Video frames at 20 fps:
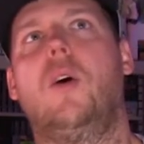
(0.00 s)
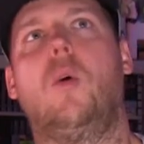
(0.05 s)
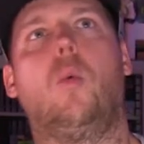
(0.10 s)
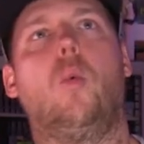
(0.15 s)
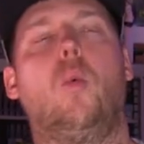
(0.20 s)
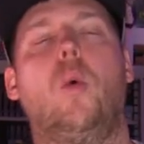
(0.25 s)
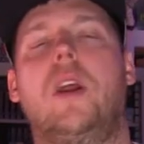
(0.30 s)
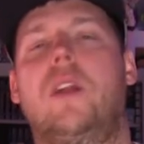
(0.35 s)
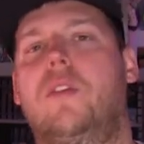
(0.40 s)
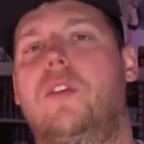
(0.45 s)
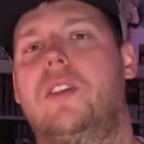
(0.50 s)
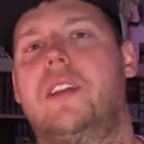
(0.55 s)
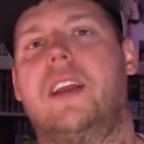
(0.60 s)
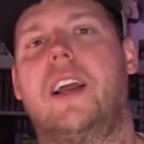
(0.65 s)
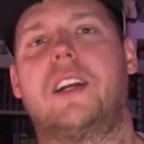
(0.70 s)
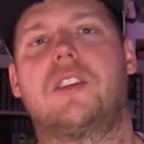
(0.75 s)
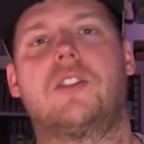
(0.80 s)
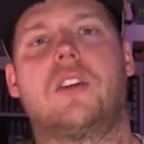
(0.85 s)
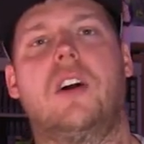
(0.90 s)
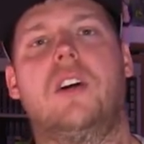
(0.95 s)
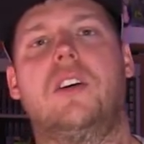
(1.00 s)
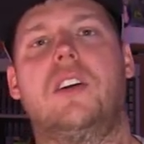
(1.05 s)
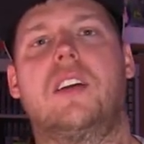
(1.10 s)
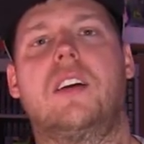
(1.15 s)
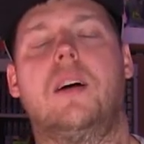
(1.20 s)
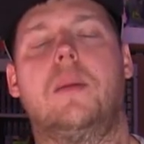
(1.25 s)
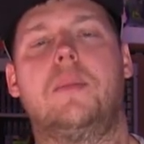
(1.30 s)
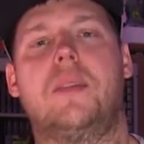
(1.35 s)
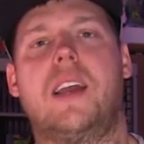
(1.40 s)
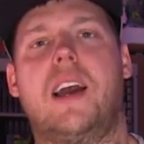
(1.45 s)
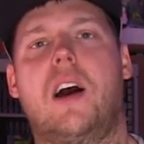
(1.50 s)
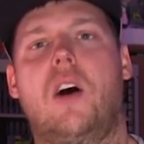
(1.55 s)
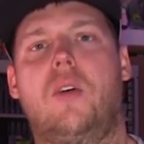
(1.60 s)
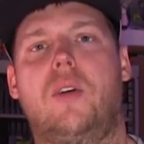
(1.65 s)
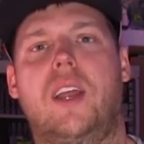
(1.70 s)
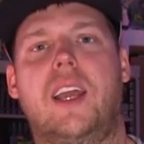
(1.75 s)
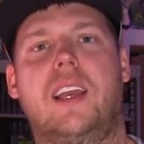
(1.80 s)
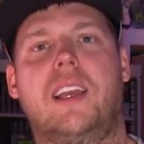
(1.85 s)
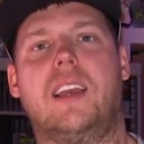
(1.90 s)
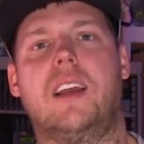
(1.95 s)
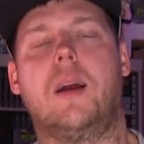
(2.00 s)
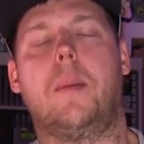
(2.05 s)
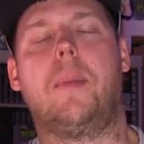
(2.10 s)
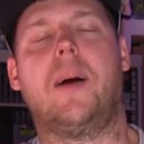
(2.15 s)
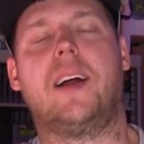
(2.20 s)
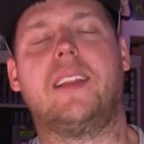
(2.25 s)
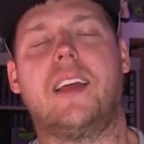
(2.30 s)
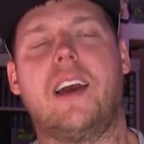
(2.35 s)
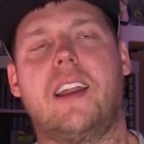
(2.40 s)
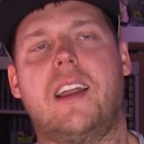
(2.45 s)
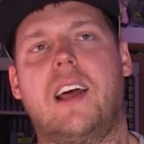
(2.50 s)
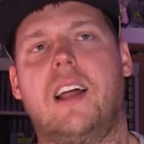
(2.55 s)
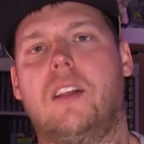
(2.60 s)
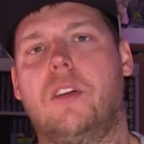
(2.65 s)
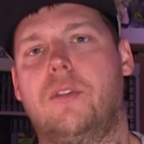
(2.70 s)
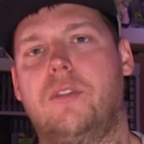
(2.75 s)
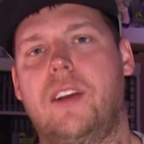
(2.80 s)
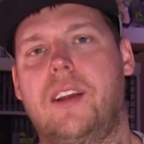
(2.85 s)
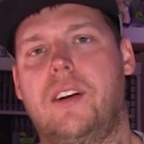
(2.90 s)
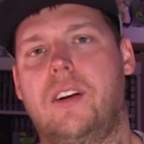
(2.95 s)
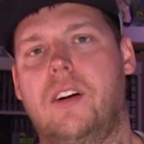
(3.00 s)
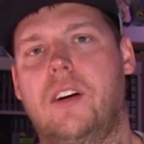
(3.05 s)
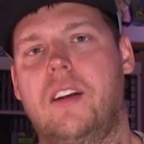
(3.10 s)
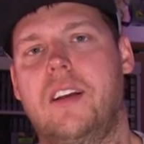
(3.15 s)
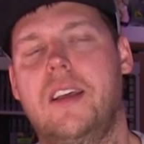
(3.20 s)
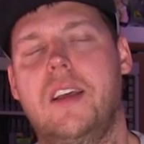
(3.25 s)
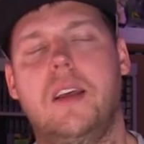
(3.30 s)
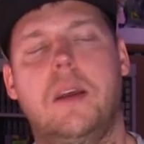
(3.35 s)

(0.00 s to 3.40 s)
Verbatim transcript: wait for the next guard to come down and get up on that elevator.